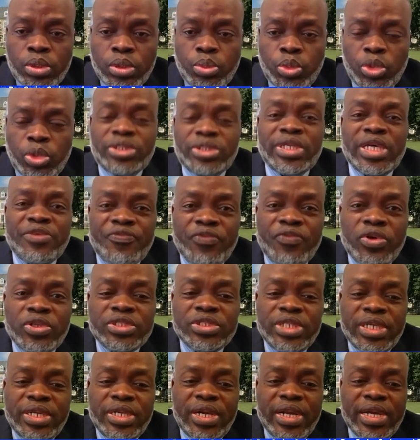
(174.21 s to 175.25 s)
But TEDFUN
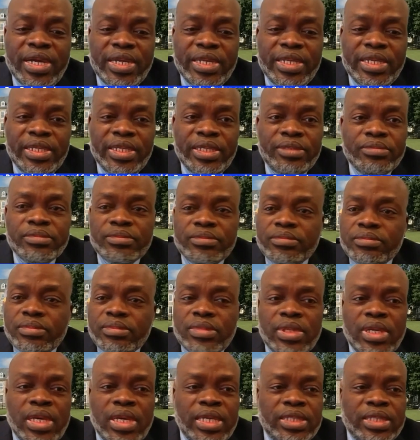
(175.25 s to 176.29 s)
generally,
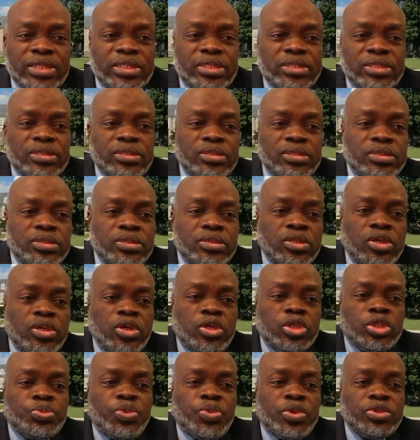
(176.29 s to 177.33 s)
as
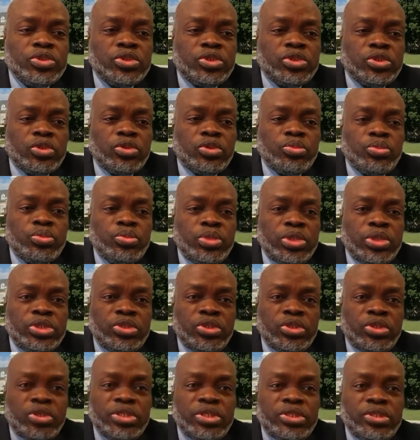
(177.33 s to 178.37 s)
your sponsor,
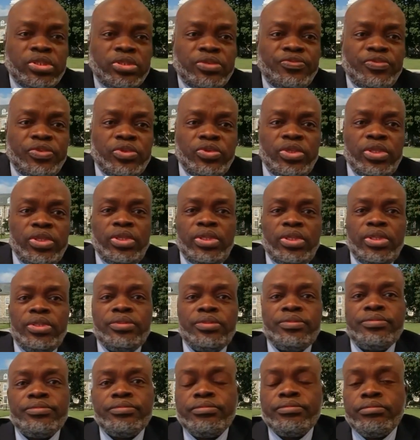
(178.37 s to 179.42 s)
majority of you
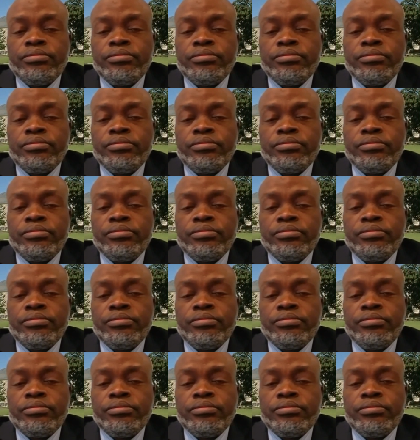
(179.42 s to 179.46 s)
here,